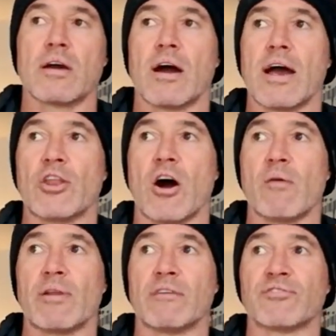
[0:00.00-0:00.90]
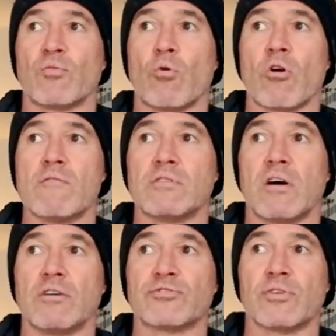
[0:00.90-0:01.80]
and I went off to walk over
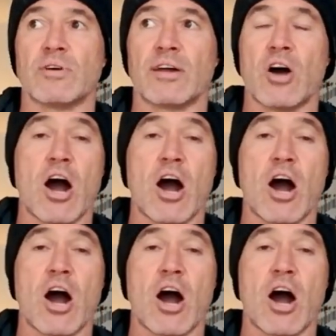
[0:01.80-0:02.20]
onto an